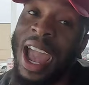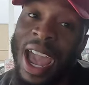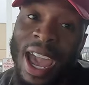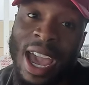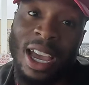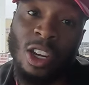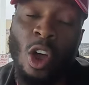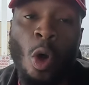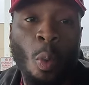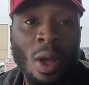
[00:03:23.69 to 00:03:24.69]
And
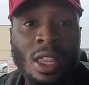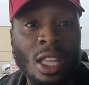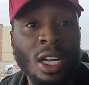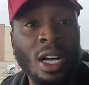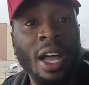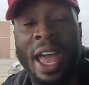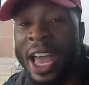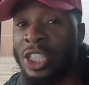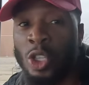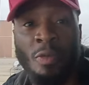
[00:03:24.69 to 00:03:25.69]
with the
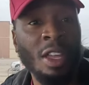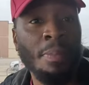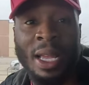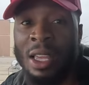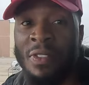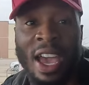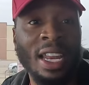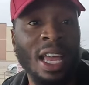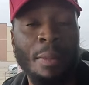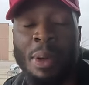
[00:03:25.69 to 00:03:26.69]
SUV,
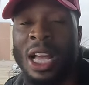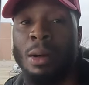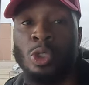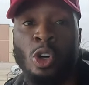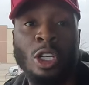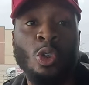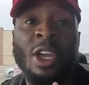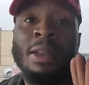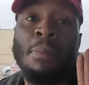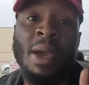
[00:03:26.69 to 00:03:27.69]
minivan, and pickup truck,
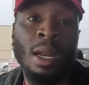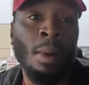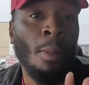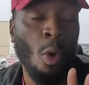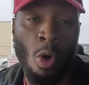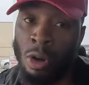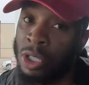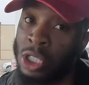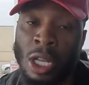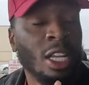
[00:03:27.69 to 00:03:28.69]
you get minimum
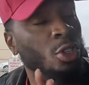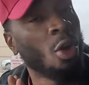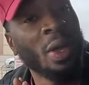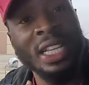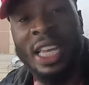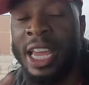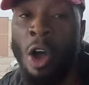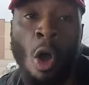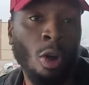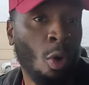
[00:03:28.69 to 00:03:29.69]
orders. You don't get to
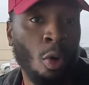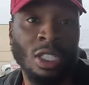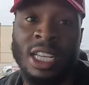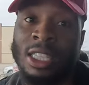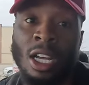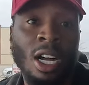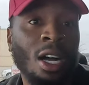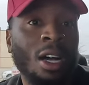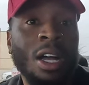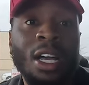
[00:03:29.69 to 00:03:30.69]
get all the orders like the
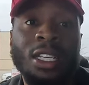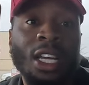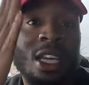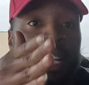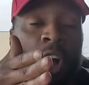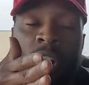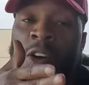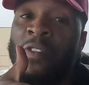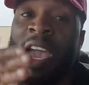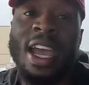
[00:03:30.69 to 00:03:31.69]
uh, the
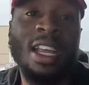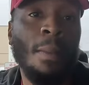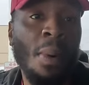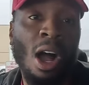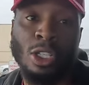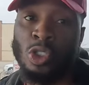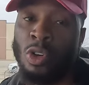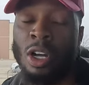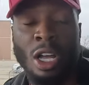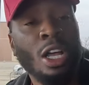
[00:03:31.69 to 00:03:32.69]
cargo van and a box
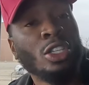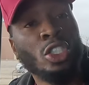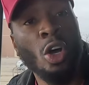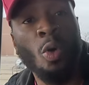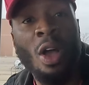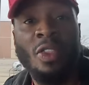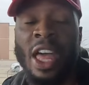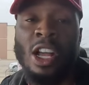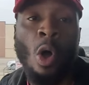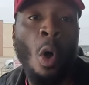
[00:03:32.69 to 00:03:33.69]
truck. So
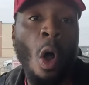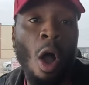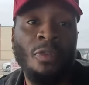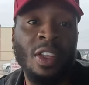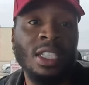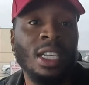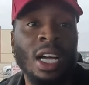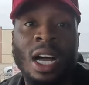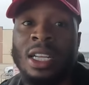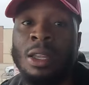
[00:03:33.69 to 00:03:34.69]
they go off the
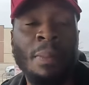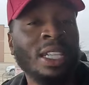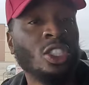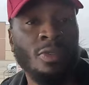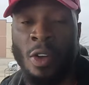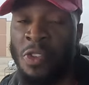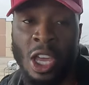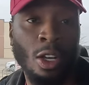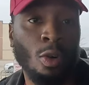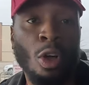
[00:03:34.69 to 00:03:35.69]
uh, dimensions of your
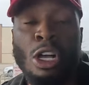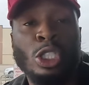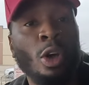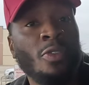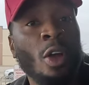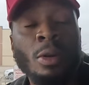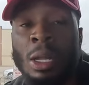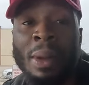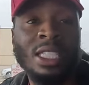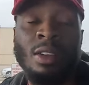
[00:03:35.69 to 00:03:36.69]
vehicle. So if your
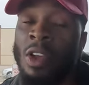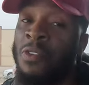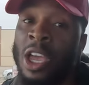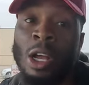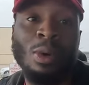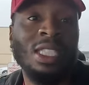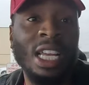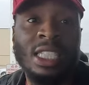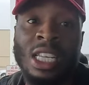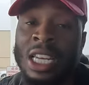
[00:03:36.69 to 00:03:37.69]
dimensions of your vehicle is
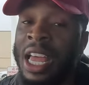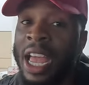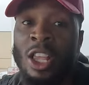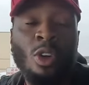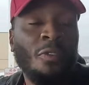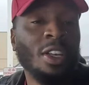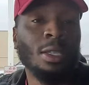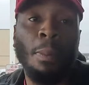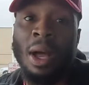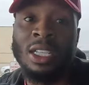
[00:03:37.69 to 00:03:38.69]
decent and you can
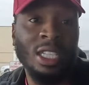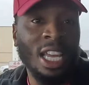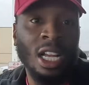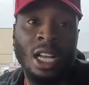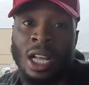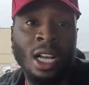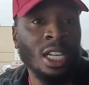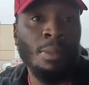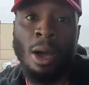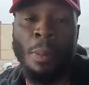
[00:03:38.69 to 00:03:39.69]
fit some uh, get a
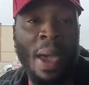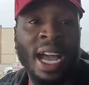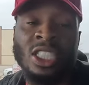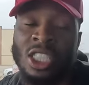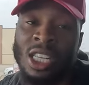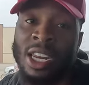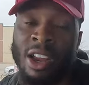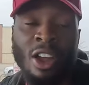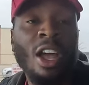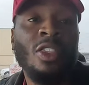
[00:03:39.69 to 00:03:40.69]
good amount of packages in
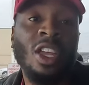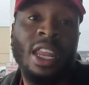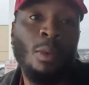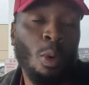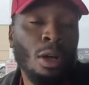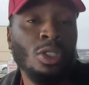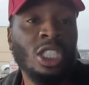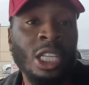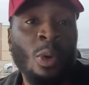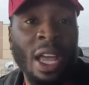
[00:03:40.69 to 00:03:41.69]
there, then they will
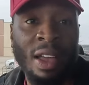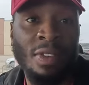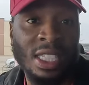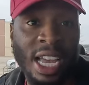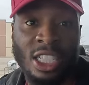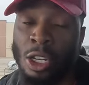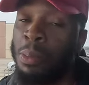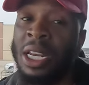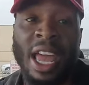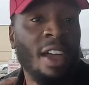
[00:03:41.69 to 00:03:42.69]
send you an
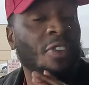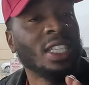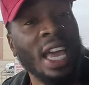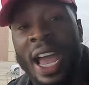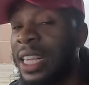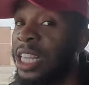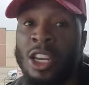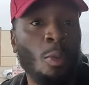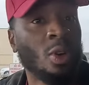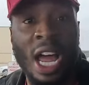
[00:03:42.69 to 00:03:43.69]
invitation. But if it can't,
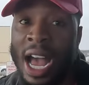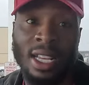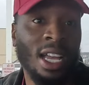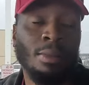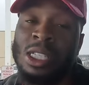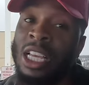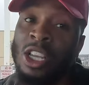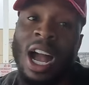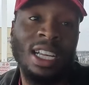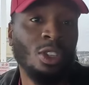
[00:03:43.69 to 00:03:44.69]
then it will not. I'm just
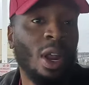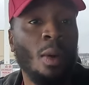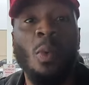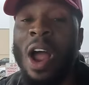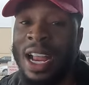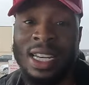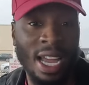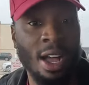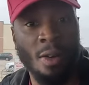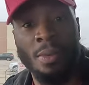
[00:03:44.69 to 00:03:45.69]
letting you guys know that right
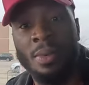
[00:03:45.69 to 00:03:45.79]
now.